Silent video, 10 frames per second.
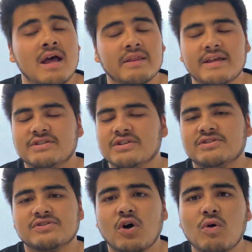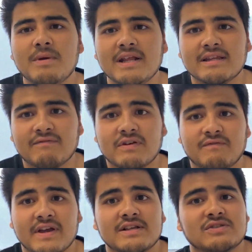There's just so many different
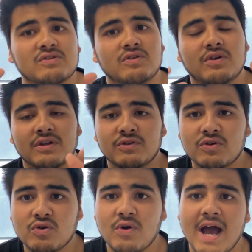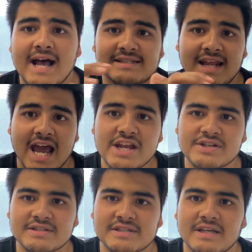things you can do as an
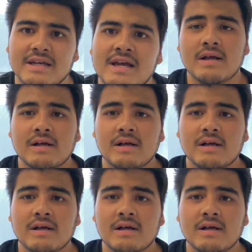agency.